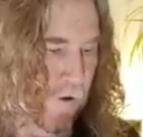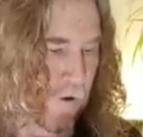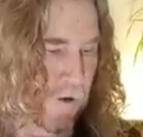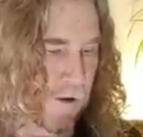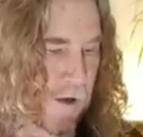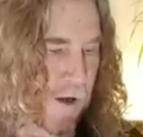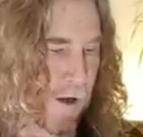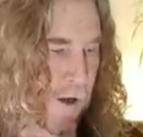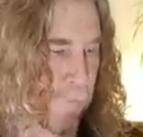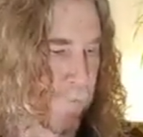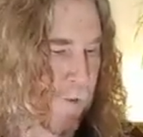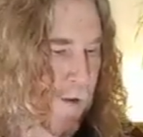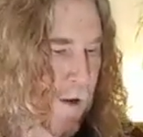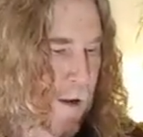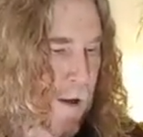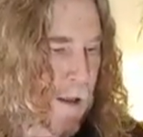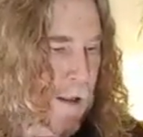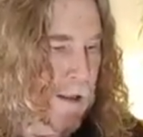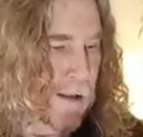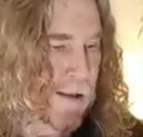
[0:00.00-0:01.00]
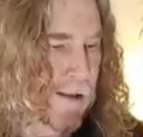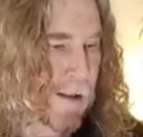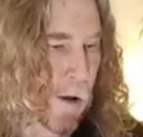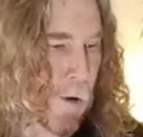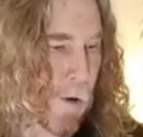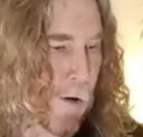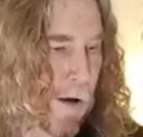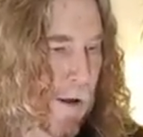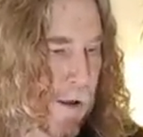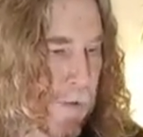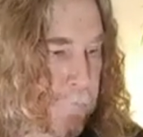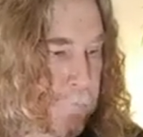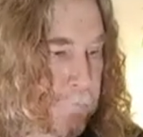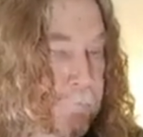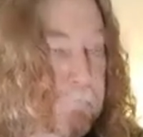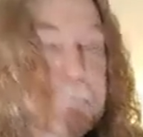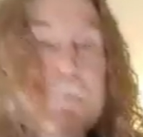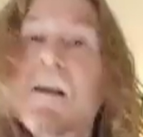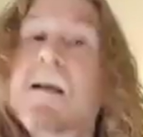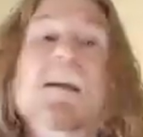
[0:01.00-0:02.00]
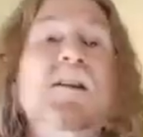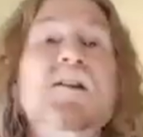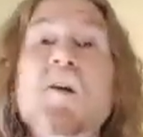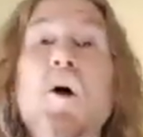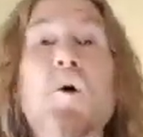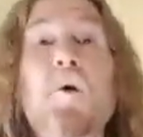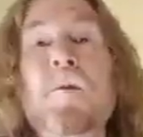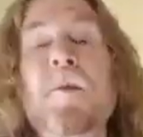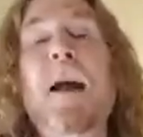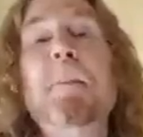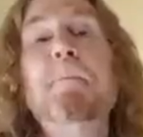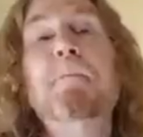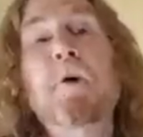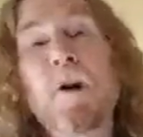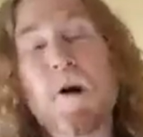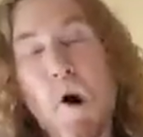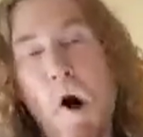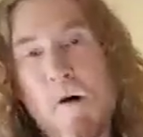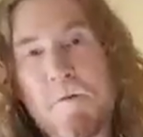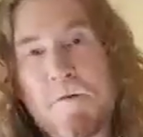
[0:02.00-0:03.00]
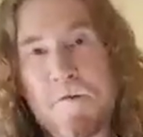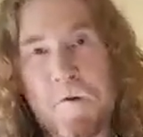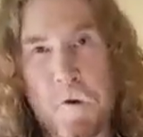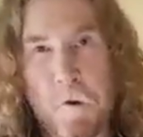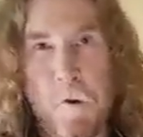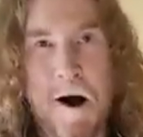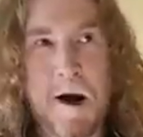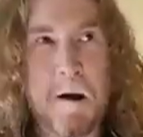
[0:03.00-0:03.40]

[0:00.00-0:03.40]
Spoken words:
Yeah. So that put it off for a while.